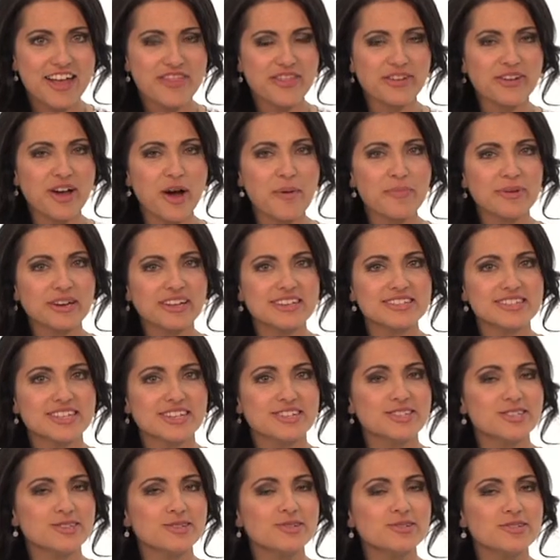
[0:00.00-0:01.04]
The company is the
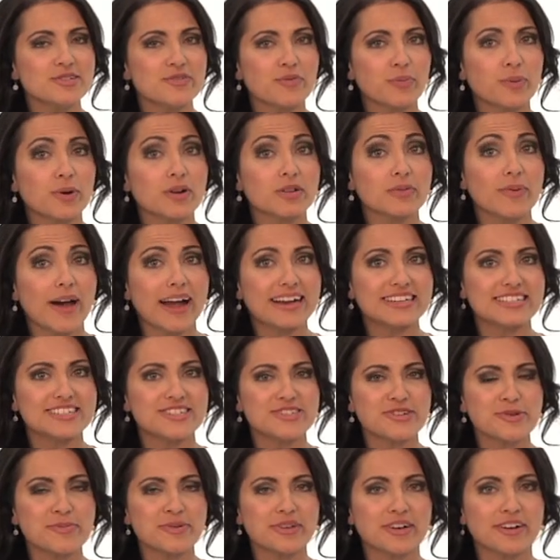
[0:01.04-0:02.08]
exclusive worldwide
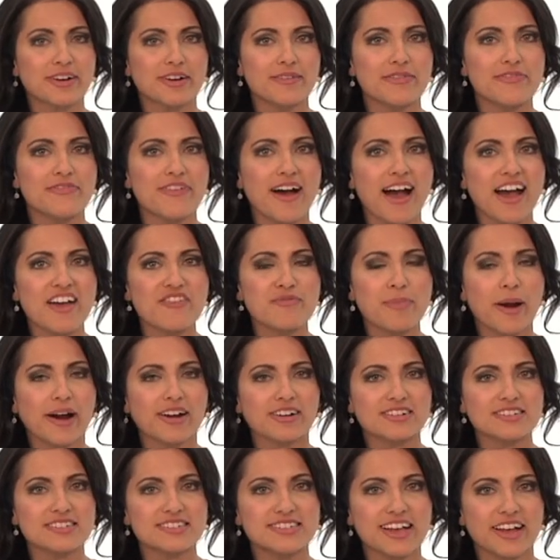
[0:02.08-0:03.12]
distributor of 5
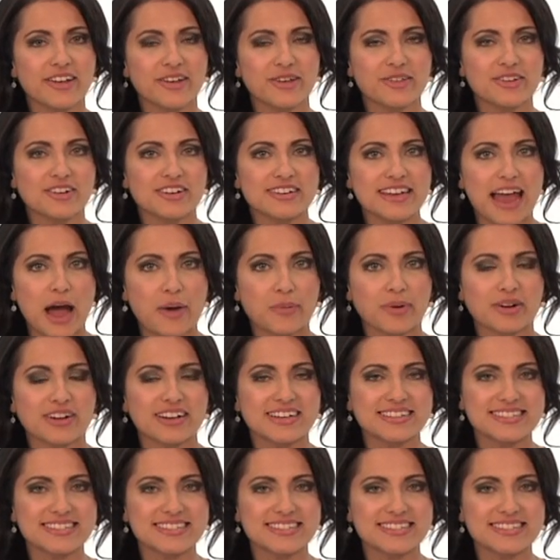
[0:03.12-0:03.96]
Bars Cellular Network